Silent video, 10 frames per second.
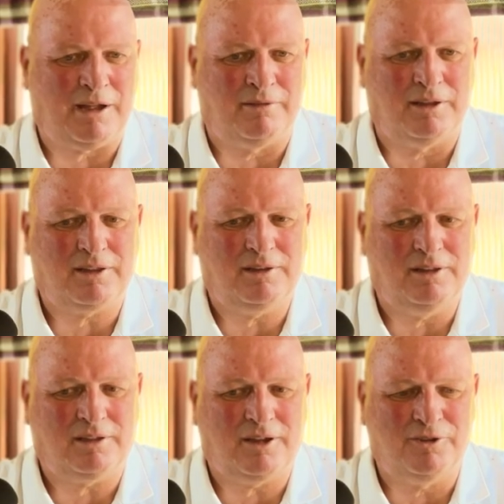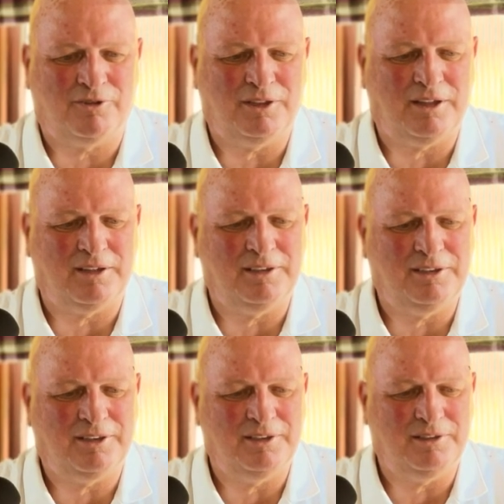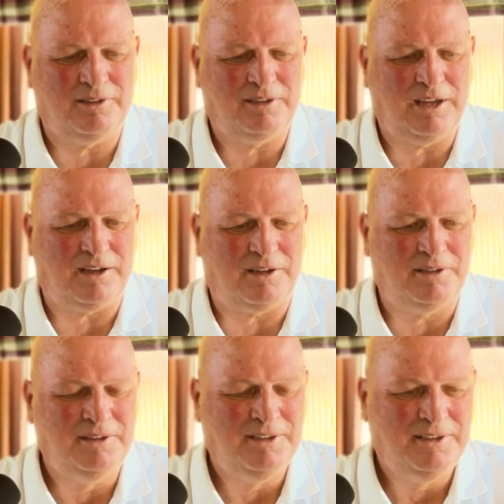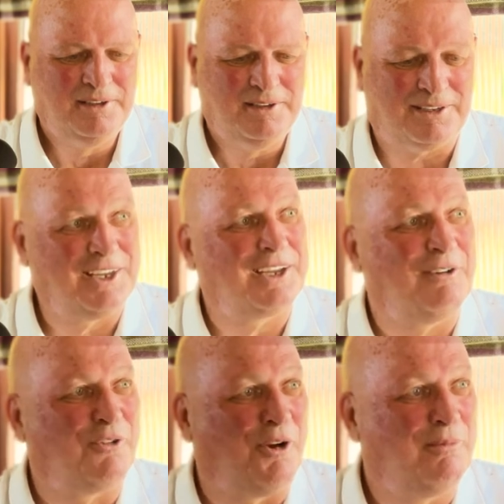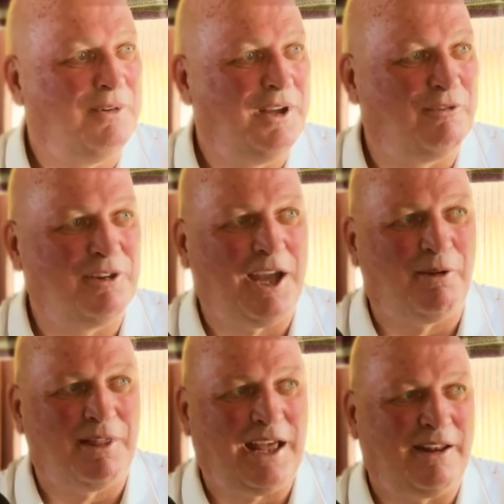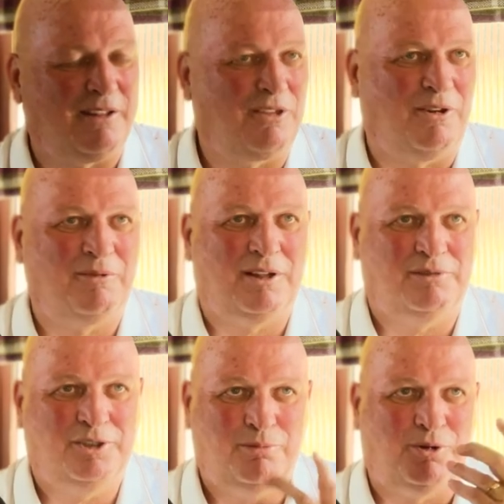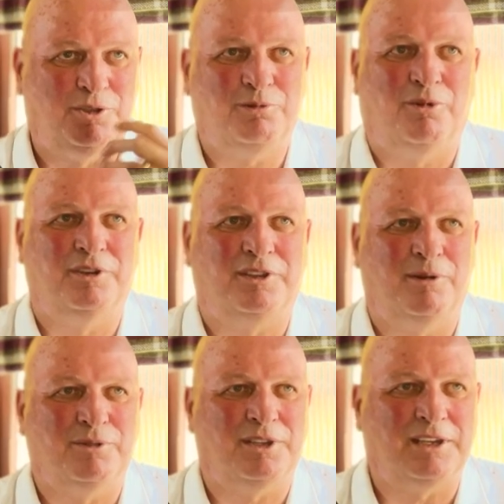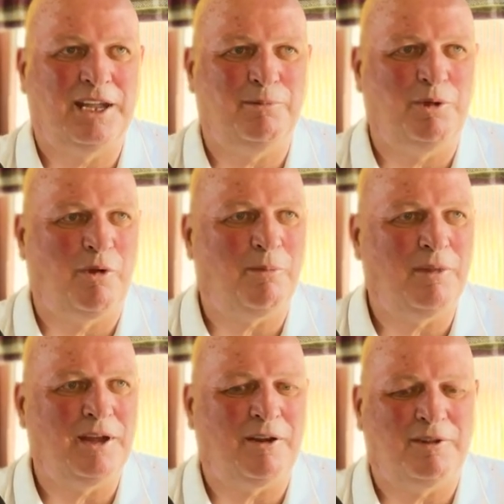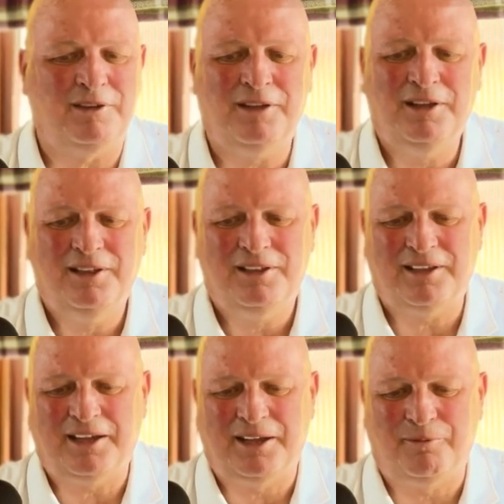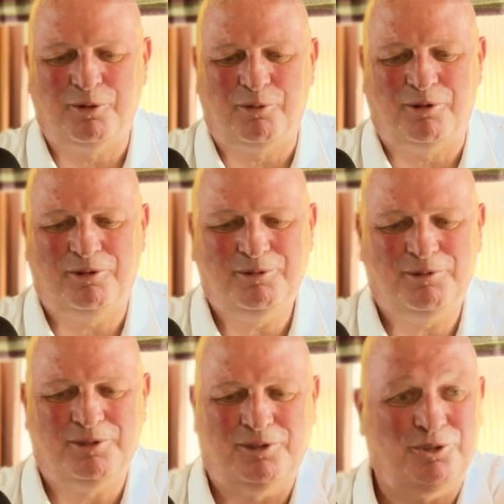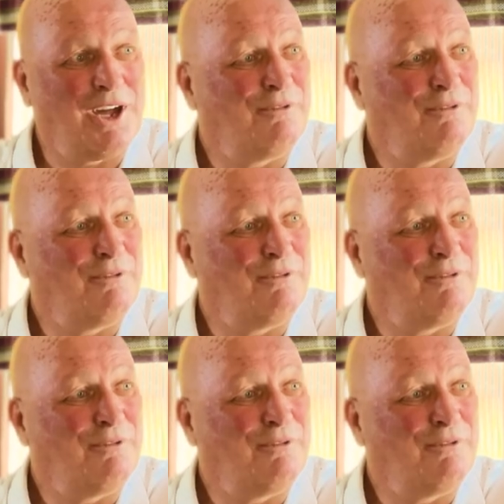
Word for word: around the, the country that you can get a a ticket from every yeah. now and then. I mm. thought, well, you boys wanted to come to the game, you were up there, and um, we were looked